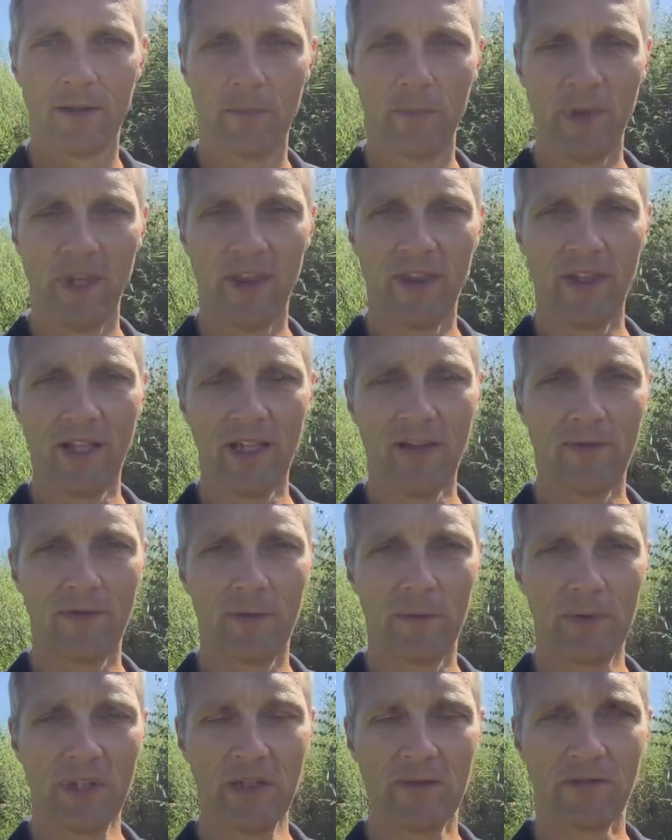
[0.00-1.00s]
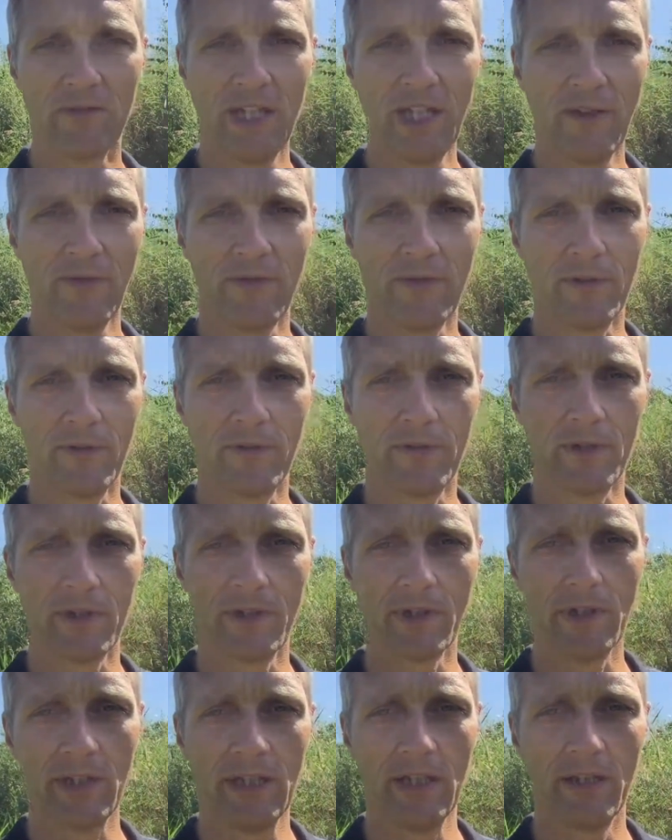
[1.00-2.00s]
Be thankful, be grateful
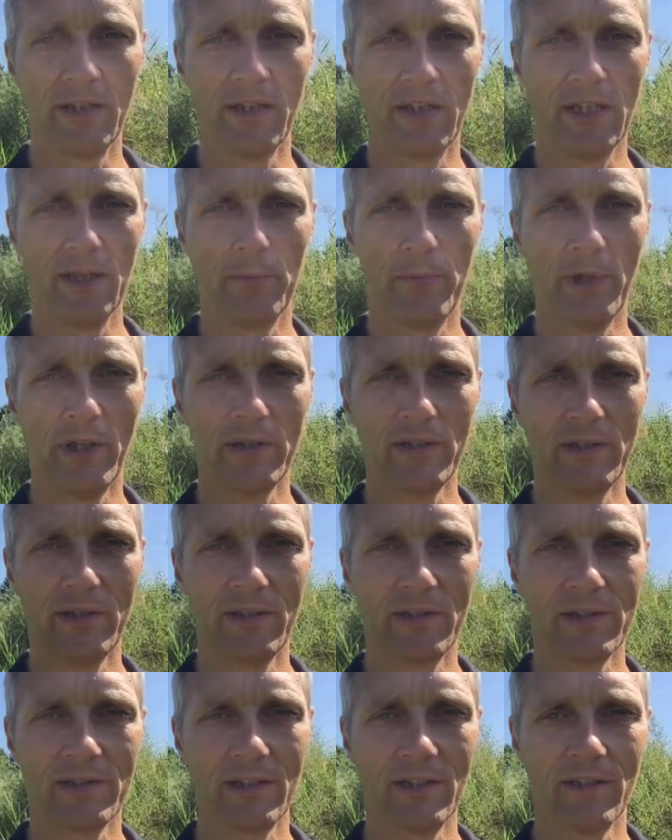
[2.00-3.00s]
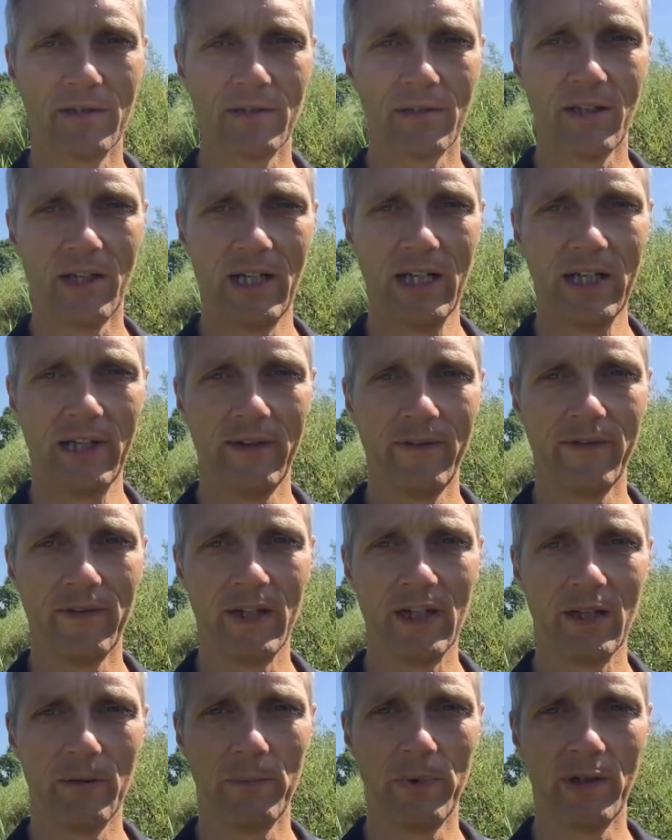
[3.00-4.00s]
for the abundance in your life,
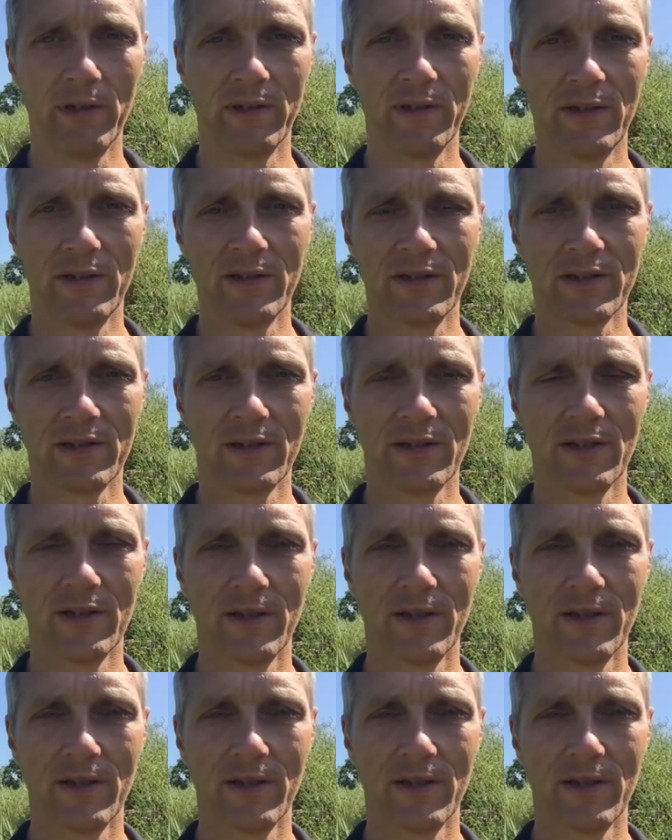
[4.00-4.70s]
the abundance